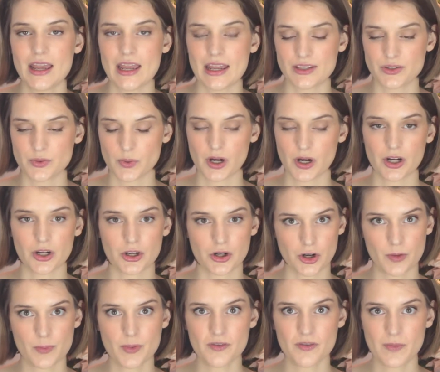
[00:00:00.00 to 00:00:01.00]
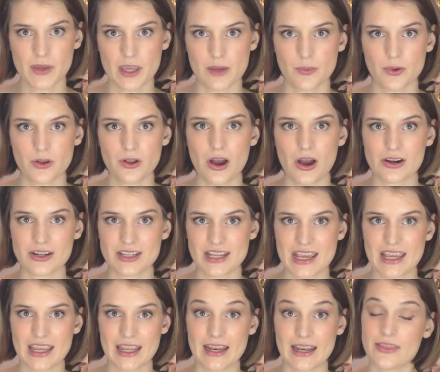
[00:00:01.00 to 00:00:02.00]
It's where a group of people are
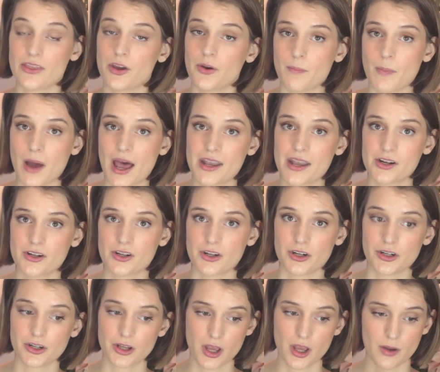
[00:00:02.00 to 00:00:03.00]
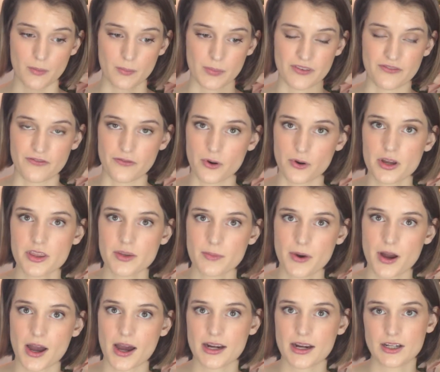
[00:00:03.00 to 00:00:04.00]
taken and they're monitored before the
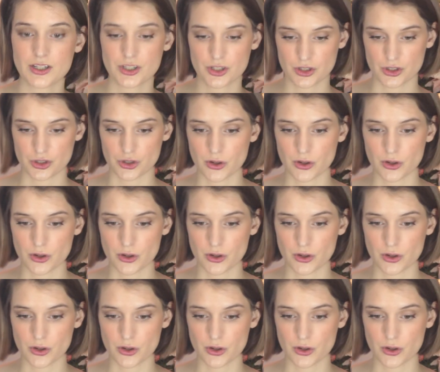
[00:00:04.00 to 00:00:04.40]
product,